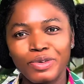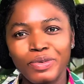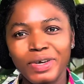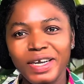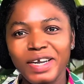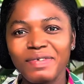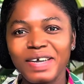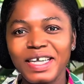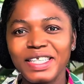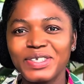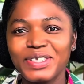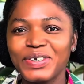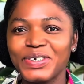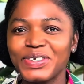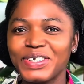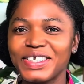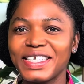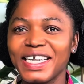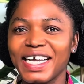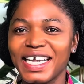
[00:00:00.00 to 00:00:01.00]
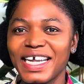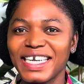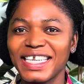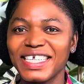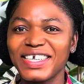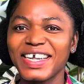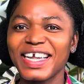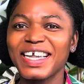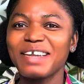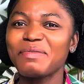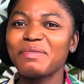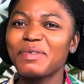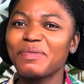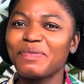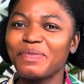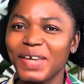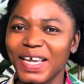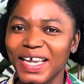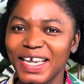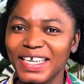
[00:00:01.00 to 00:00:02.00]
What if I told you that you can be
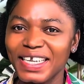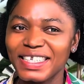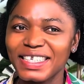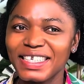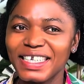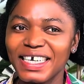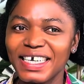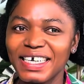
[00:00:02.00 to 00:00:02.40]
paid,